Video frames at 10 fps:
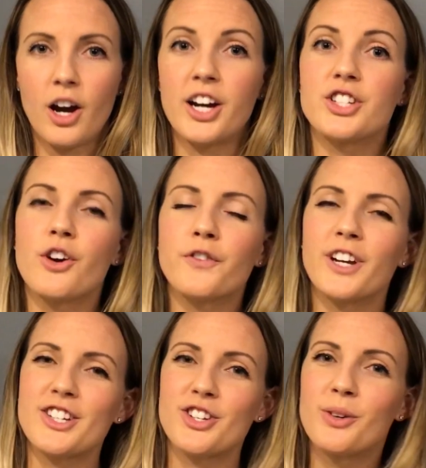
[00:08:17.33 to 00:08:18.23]
All right, don't
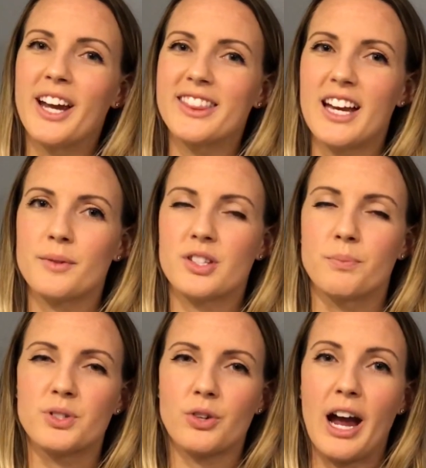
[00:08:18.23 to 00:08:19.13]
forget to hit that
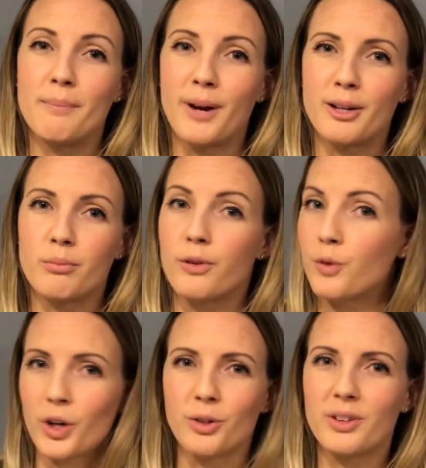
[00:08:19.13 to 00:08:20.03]
subscribe button
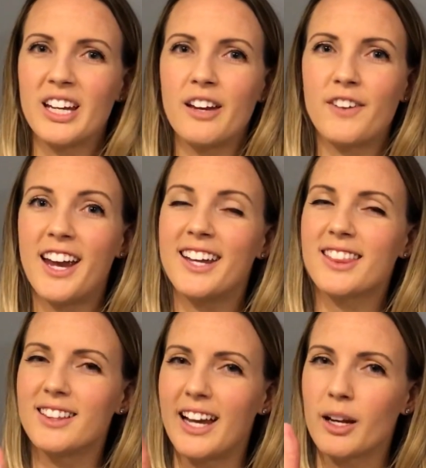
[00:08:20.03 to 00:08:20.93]
before you leave, hit
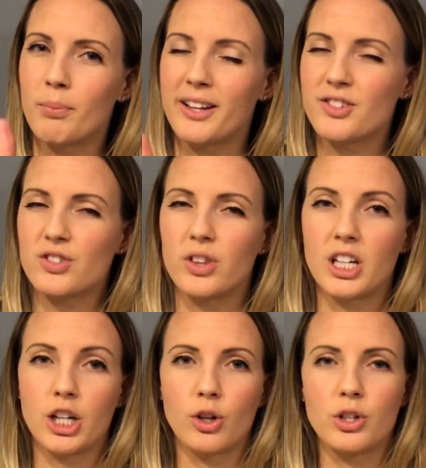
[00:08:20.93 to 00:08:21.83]
the like button so
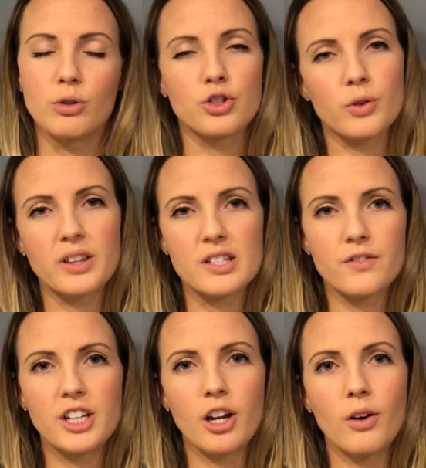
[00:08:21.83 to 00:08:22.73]
that I know you enjoyed this
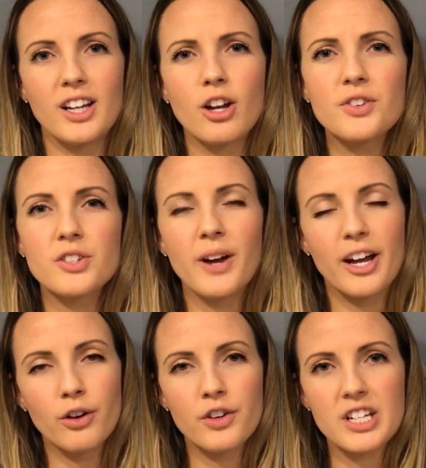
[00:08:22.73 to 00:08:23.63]
video, and also
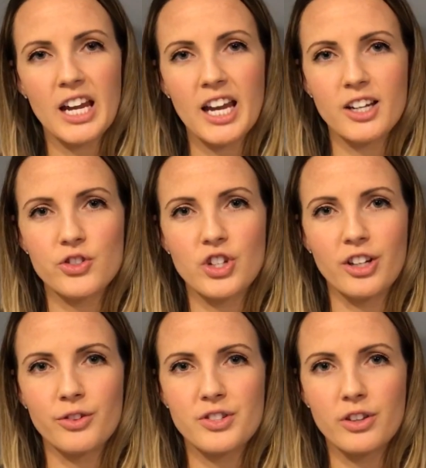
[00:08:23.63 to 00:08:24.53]
head over to Hanna's
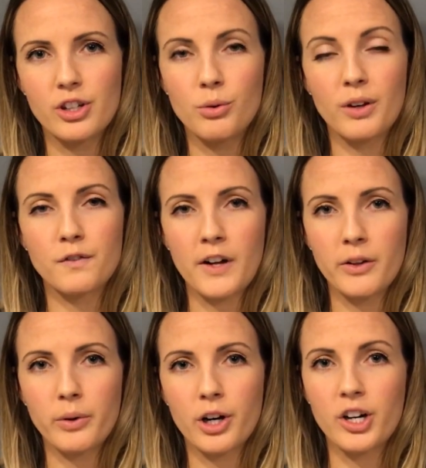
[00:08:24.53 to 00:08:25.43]
channel so that you can
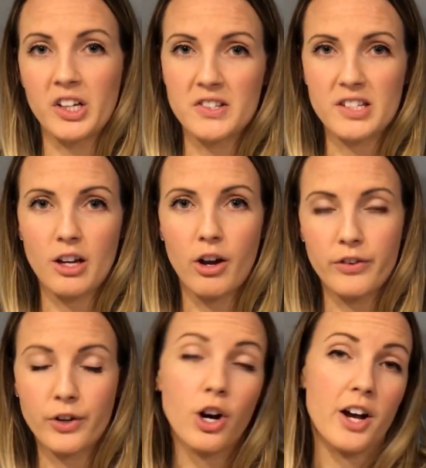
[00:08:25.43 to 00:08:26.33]
follow her and see
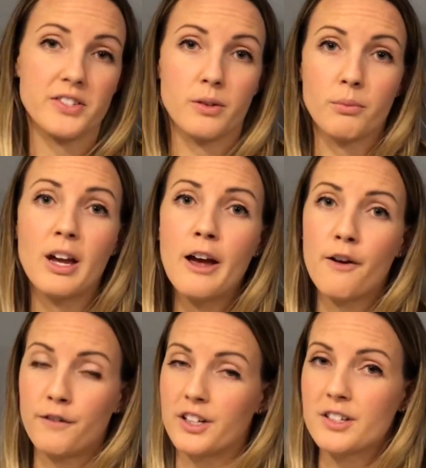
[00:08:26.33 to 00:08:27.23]
all of her awesome
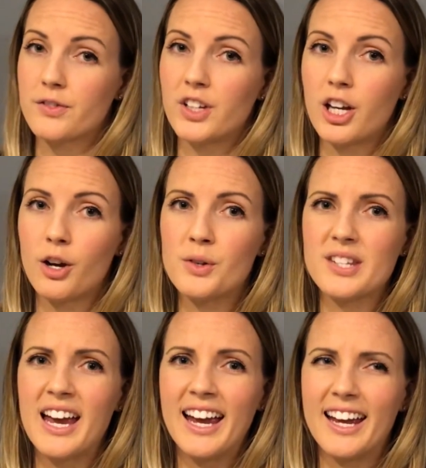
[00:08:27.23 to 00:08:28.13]
fitness
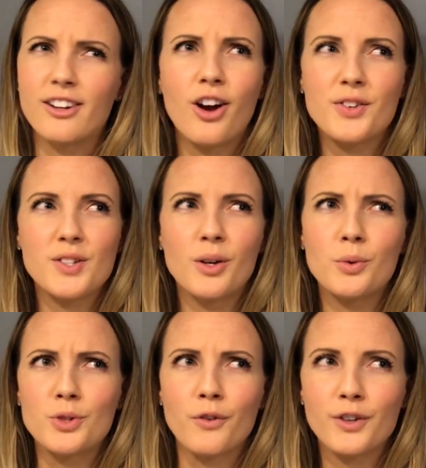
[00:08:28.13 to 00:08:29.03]
videos. And
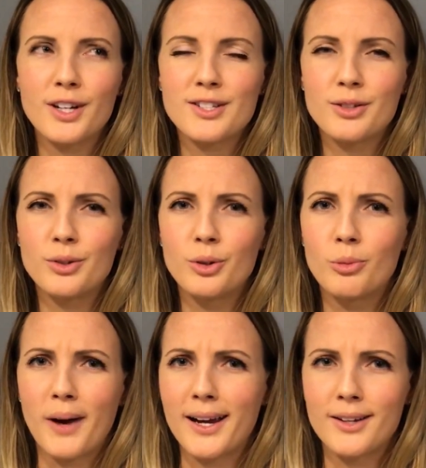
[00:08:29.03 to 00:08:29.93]
also don't forget
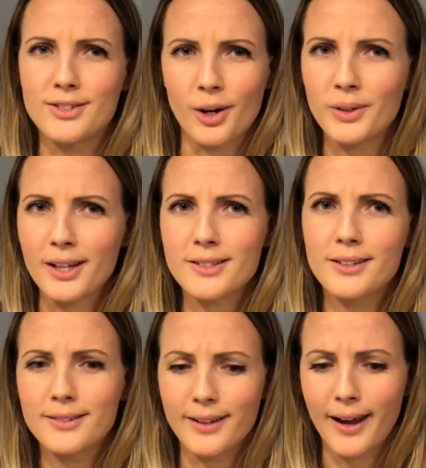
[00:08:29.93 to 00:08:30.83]
to buy a donut
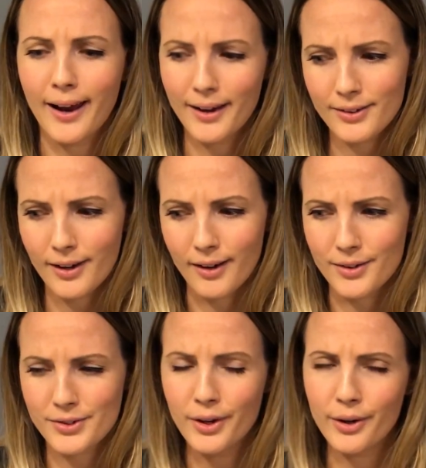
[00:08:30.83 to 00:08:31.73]
today,
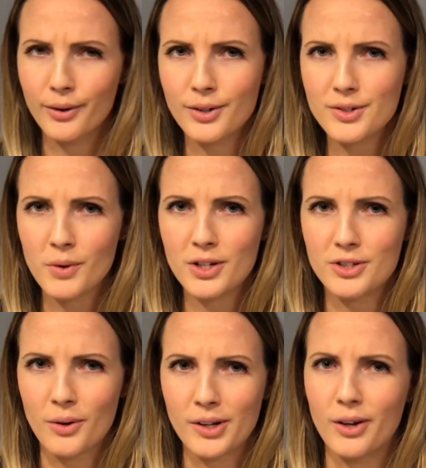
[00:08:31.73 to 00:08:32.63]
because who doesn't want
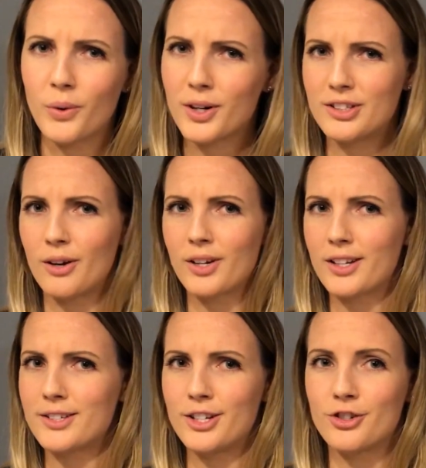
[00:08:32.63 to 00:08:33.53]
a donut or a
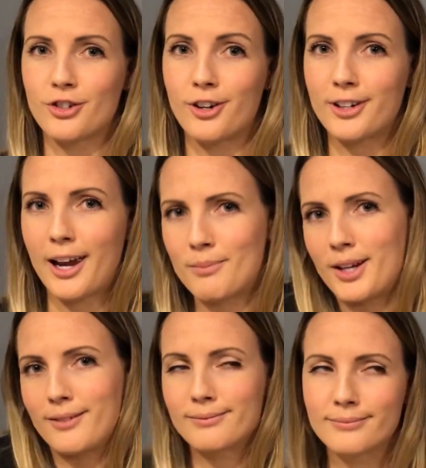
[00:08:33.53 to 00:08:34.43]
donut t-shirt? I
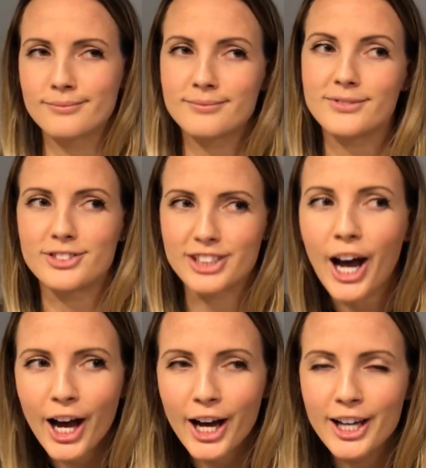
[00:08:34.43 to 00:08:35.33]
mean,
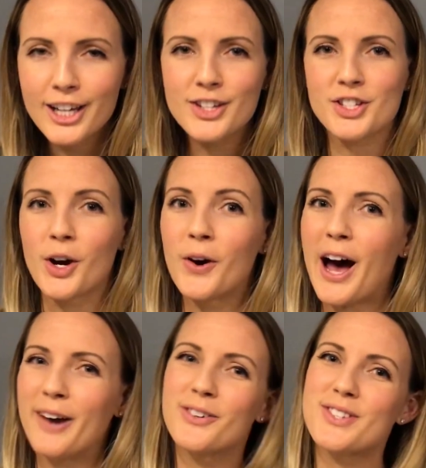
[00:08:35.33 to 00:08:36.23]
duh. So
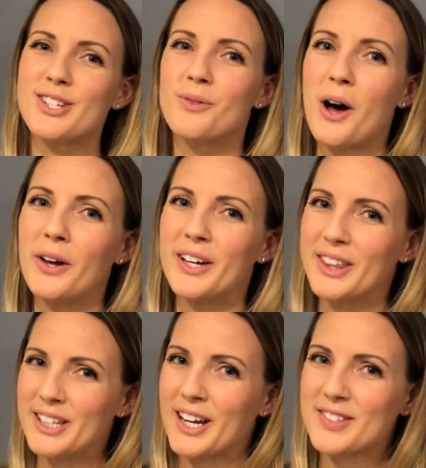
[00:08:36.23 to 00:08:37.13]
I will see you all
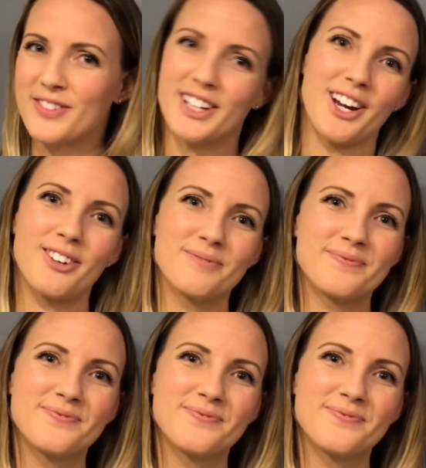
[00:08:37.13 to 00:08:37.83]
in the next video.